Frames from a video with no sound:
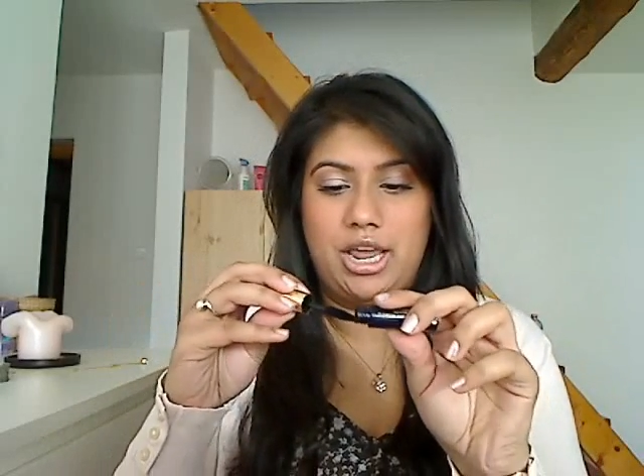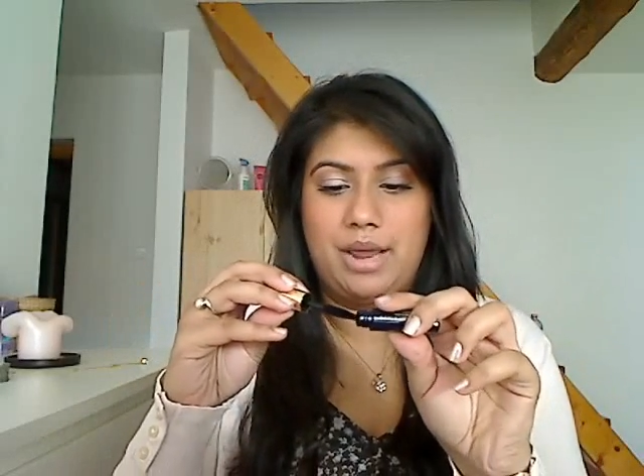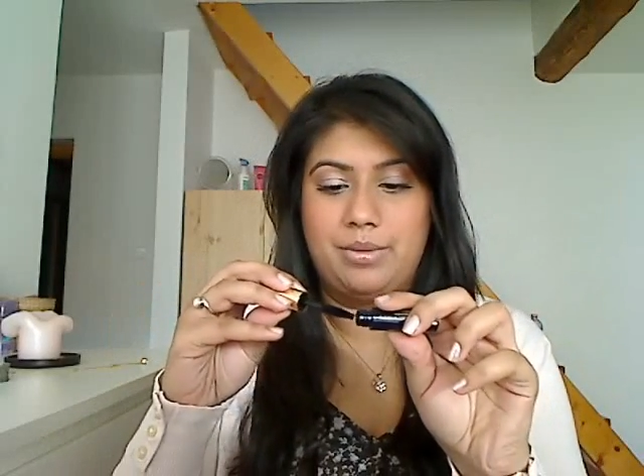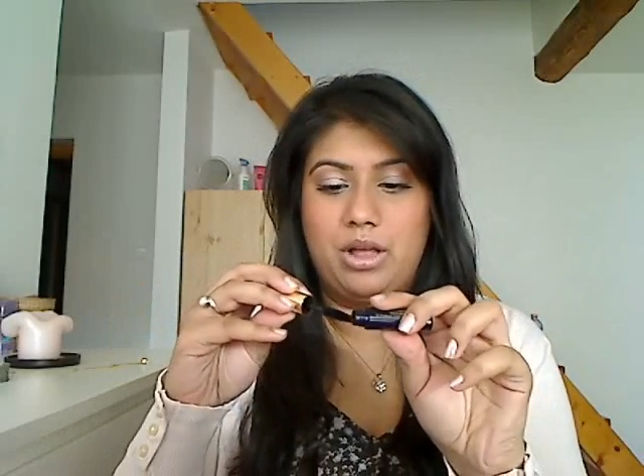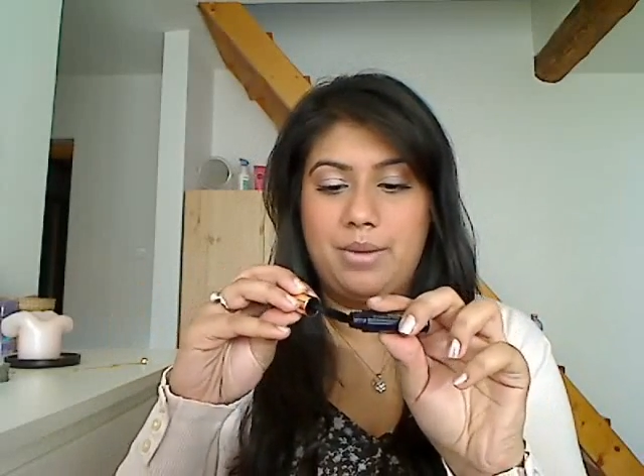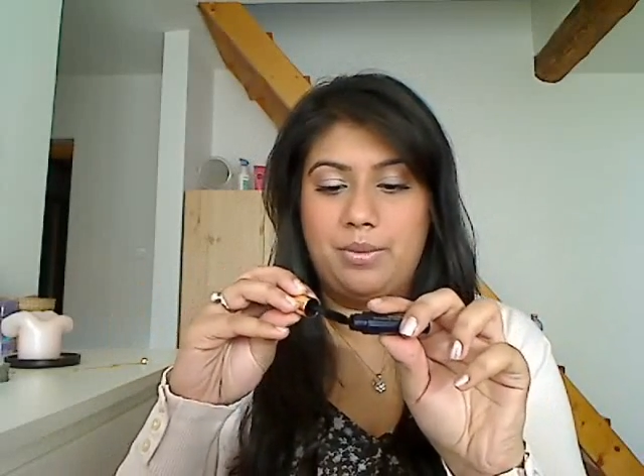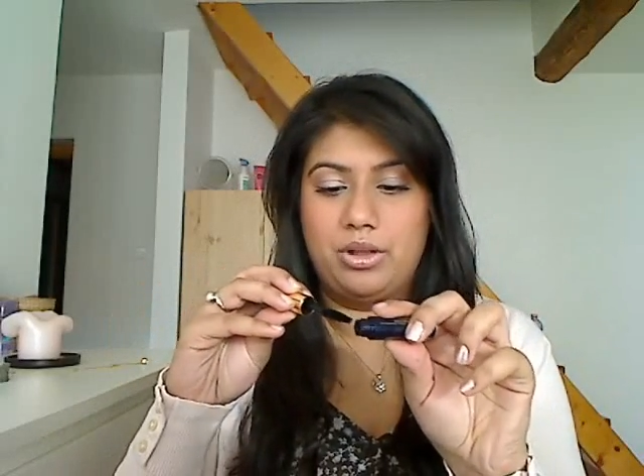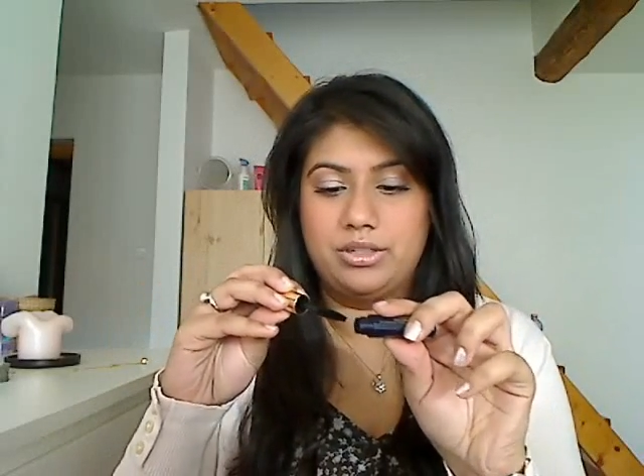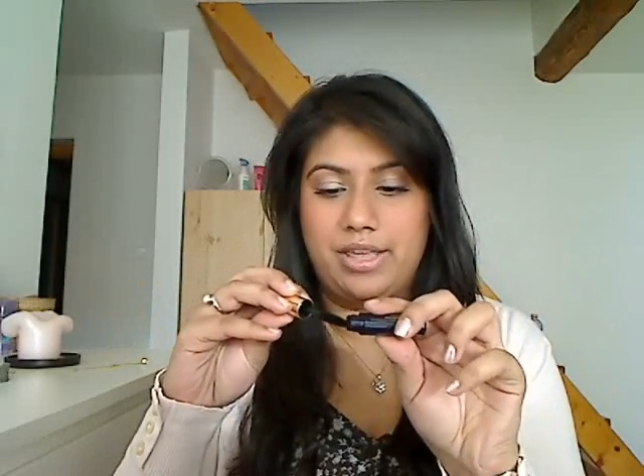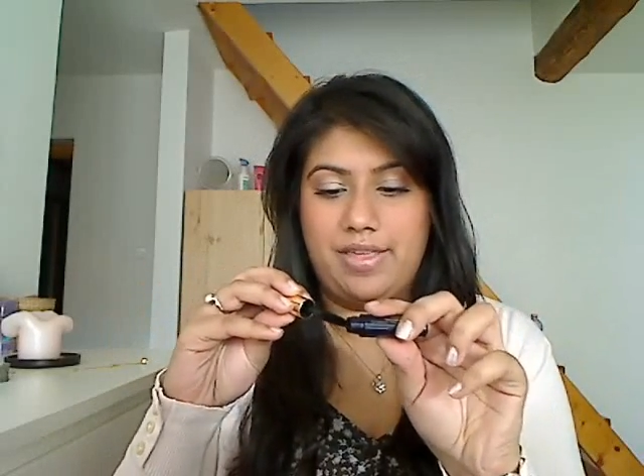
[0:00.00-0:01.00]
I
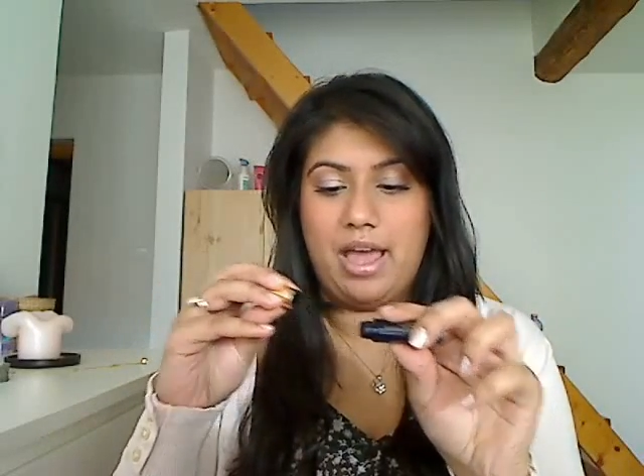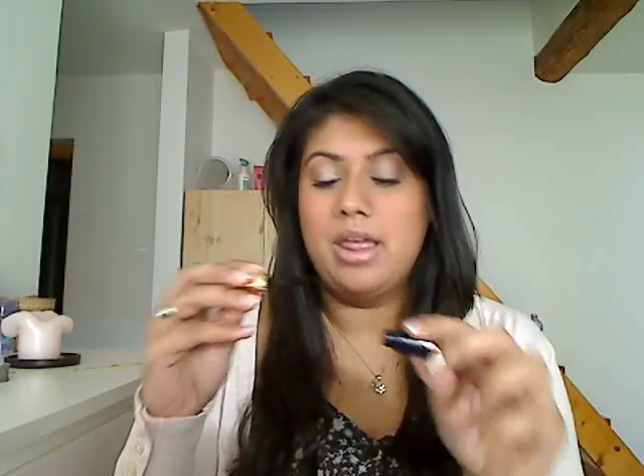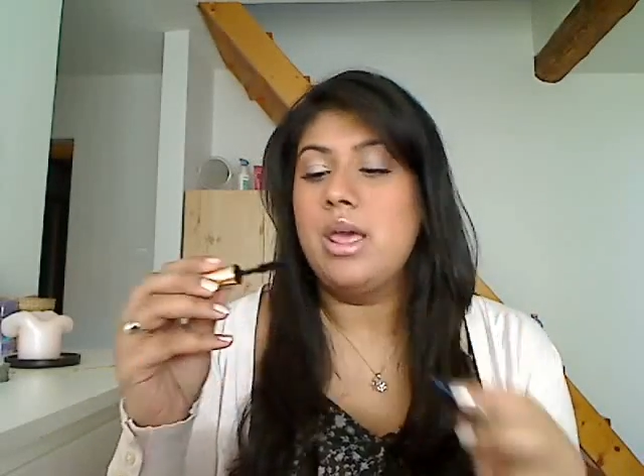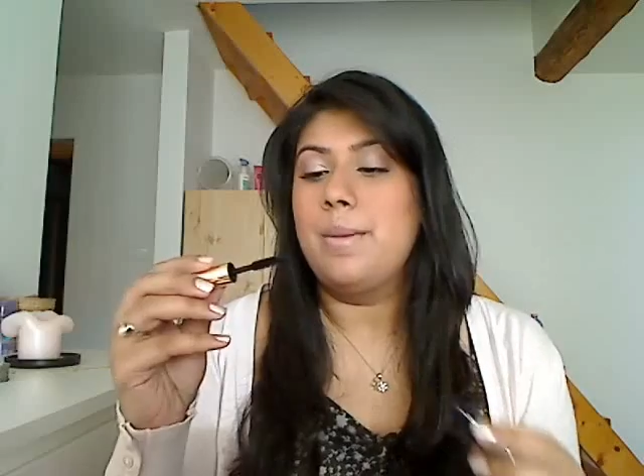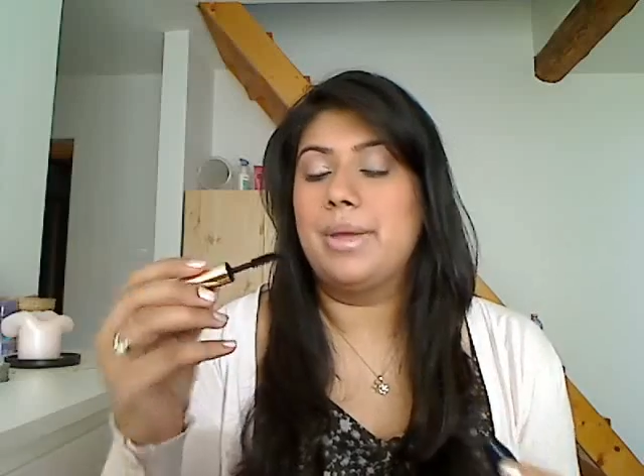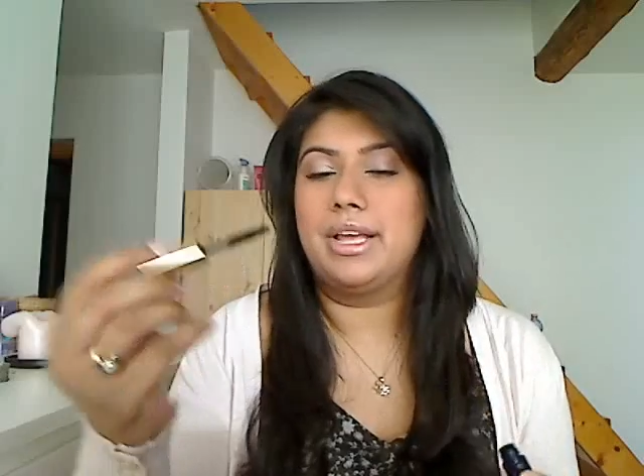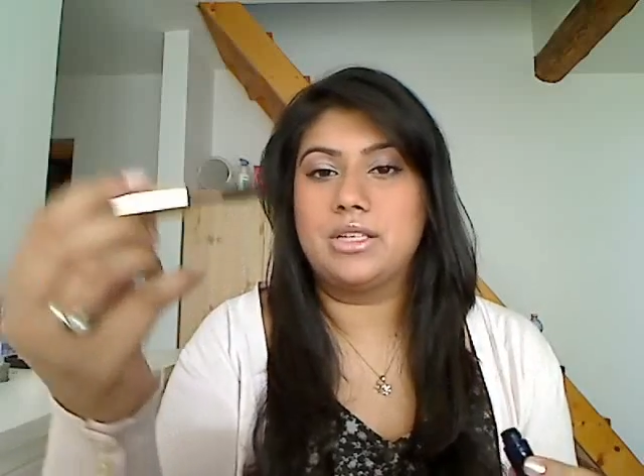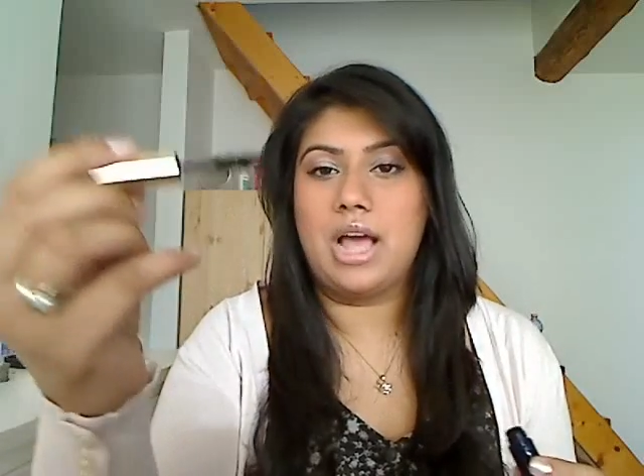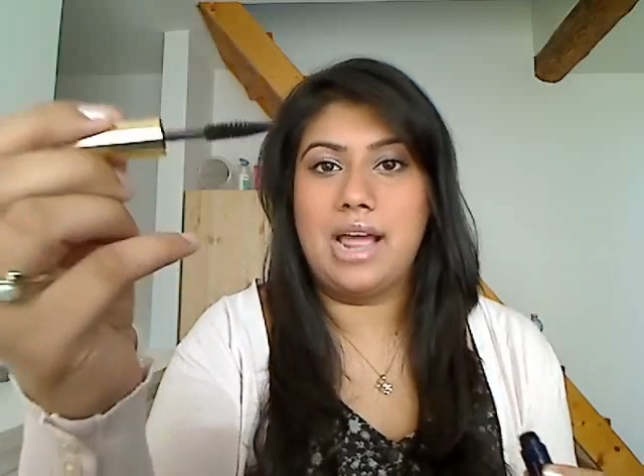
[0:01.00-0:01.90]
will say that, because